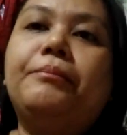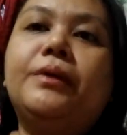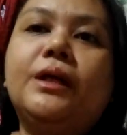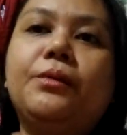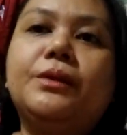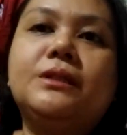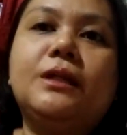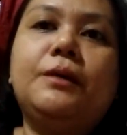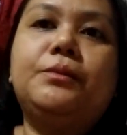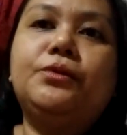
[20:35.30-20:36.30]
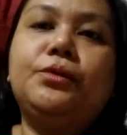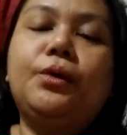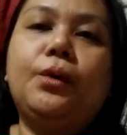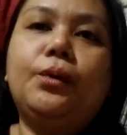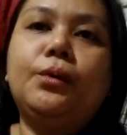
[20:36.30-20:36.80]
but I wasn't able to
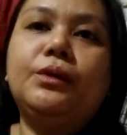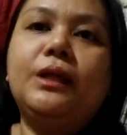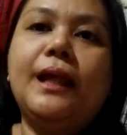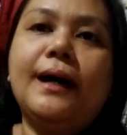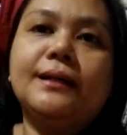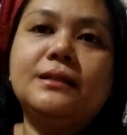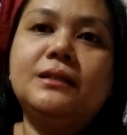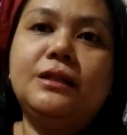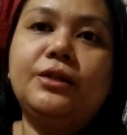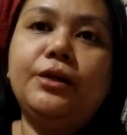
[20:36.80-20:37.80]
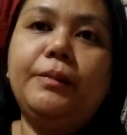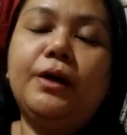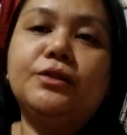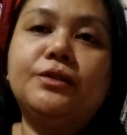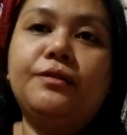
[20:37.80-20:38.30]
go the last year
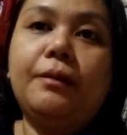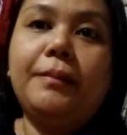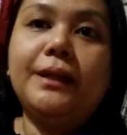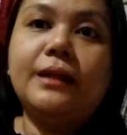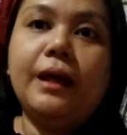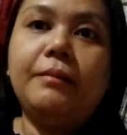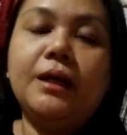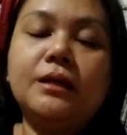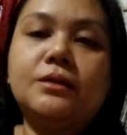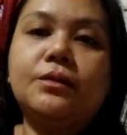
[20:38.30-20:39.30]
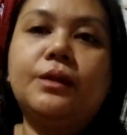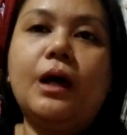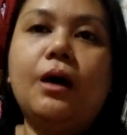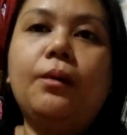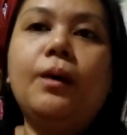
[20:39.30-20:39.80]
because of the pandemic. So
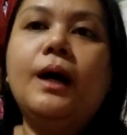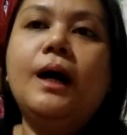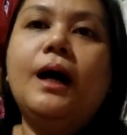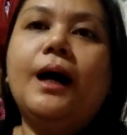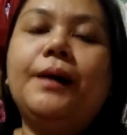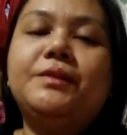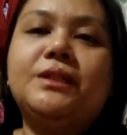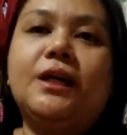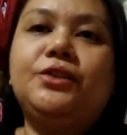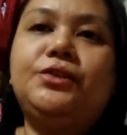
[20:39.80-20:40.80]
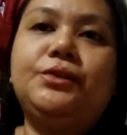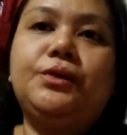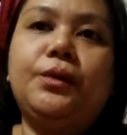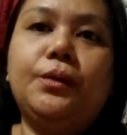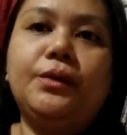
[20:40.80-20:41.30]
now I'm scheduled
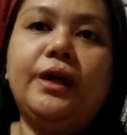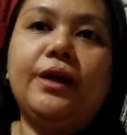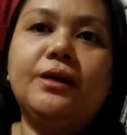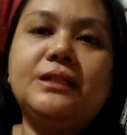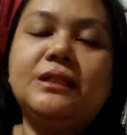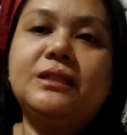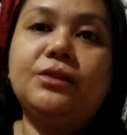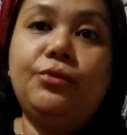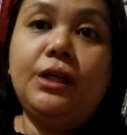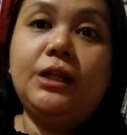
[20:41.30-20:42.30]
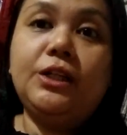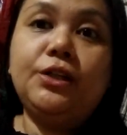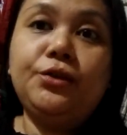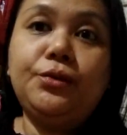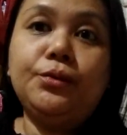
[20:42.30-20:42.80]
to go there since I really
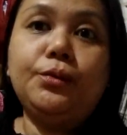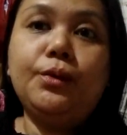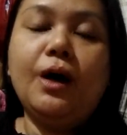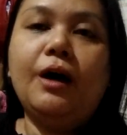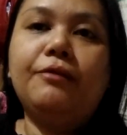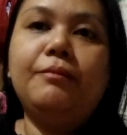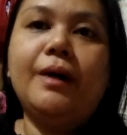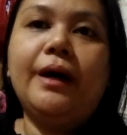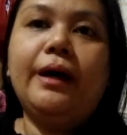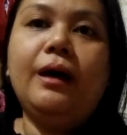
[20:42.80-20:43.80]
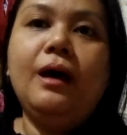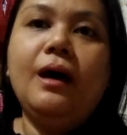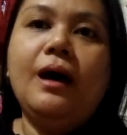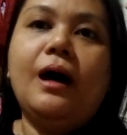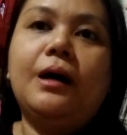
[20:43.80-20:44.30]
needed to have my
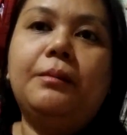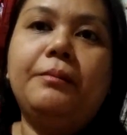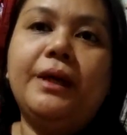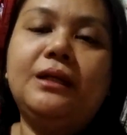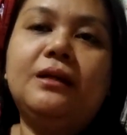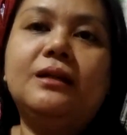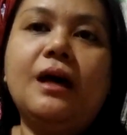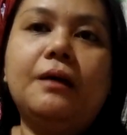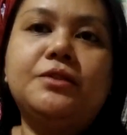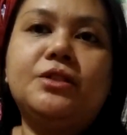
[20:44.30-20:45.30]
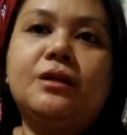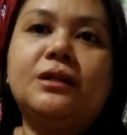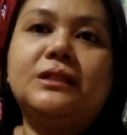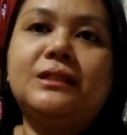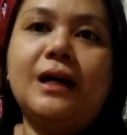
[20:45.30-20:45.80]
medical
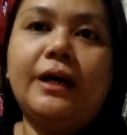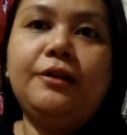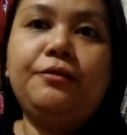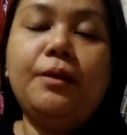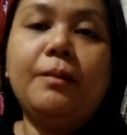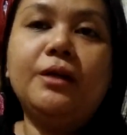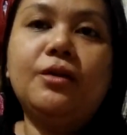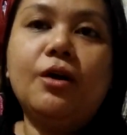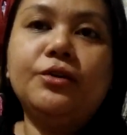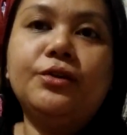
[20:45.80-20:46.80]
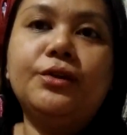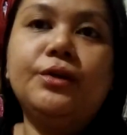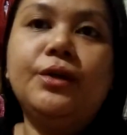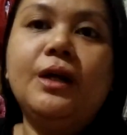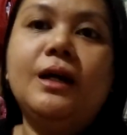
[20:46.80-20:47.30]
abstract signed from my
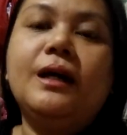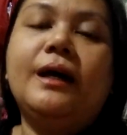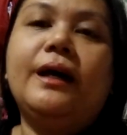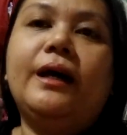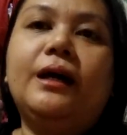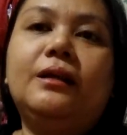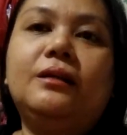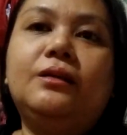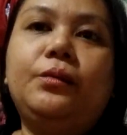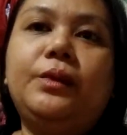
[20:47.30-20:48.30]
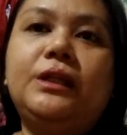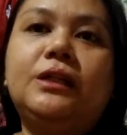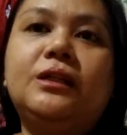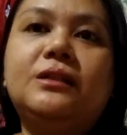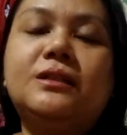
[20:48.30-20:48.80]
doctor, and we
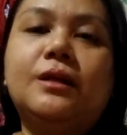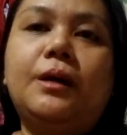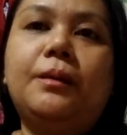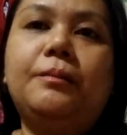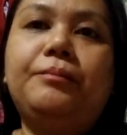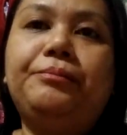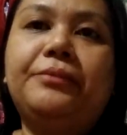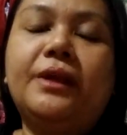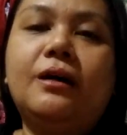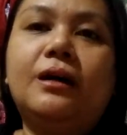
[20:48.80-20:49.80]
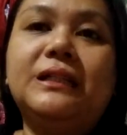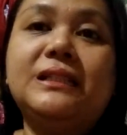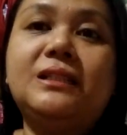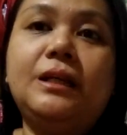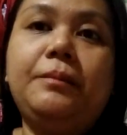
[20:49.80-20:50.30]
needed some
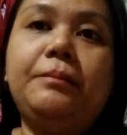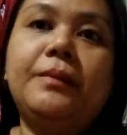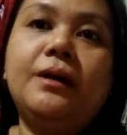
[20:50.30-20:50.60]
receipt